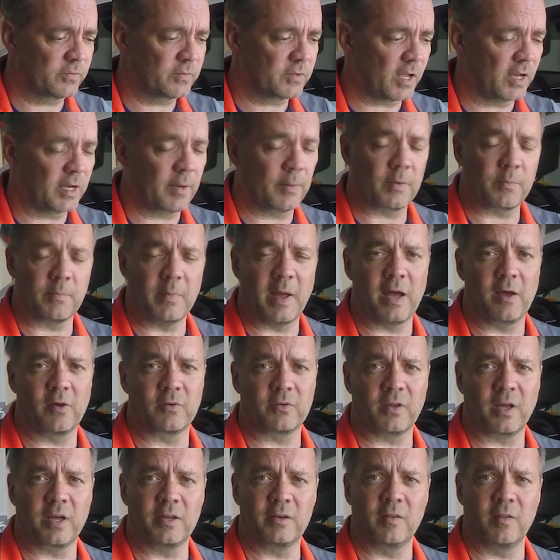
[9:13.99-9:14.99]
dynamic
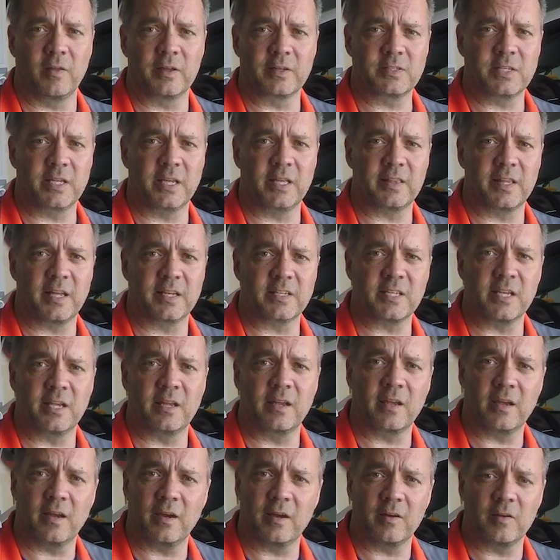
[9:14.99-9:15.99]
mount, I'd like to get that
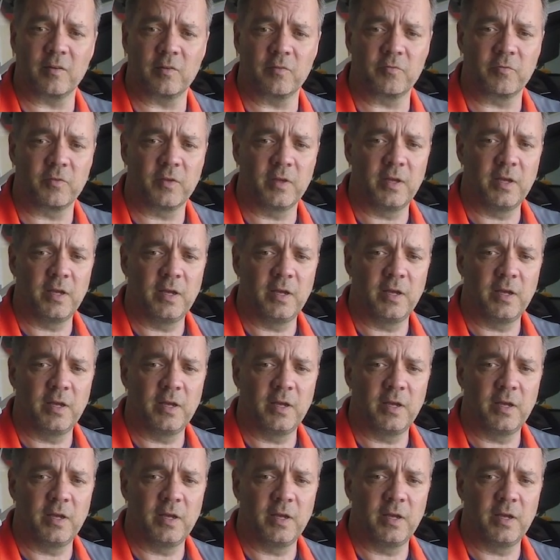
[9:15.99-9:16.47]
taken care of